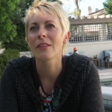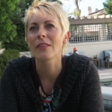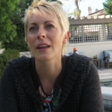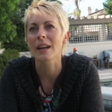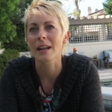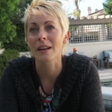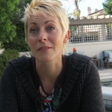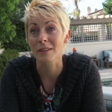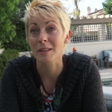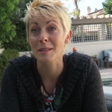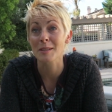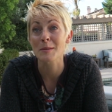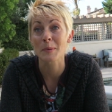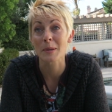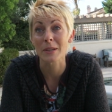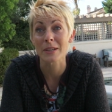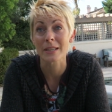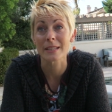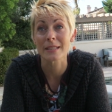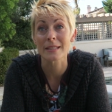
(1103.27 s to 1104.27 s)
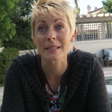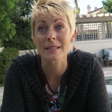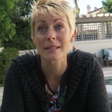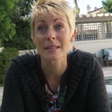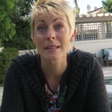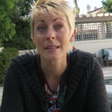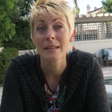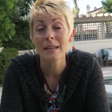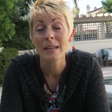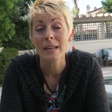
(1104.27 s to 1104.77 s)
that I've
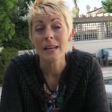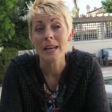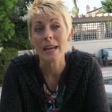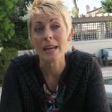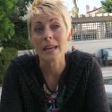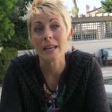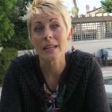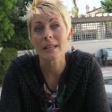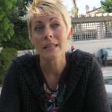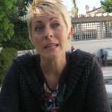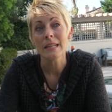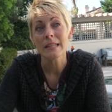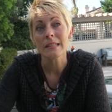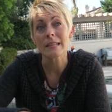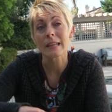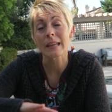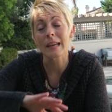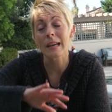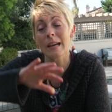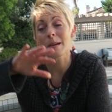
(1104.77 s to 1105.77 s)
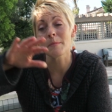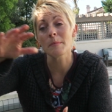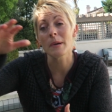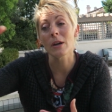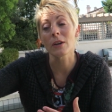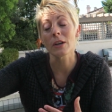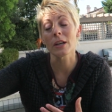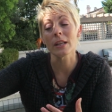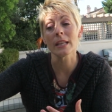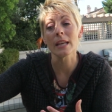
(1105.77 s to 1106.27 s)
experienced, and to come
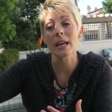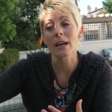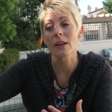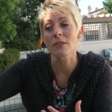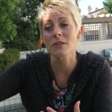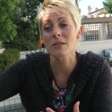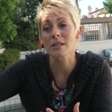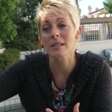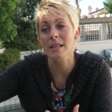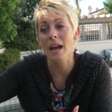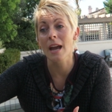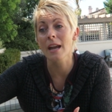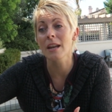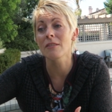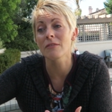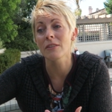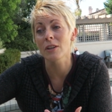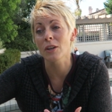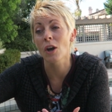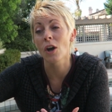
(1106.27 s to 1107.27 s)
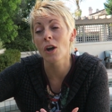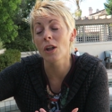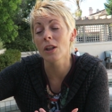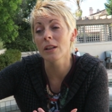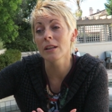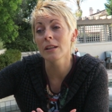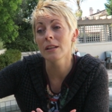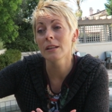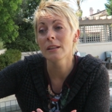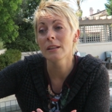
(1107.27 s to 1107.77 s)
out on the other side of it all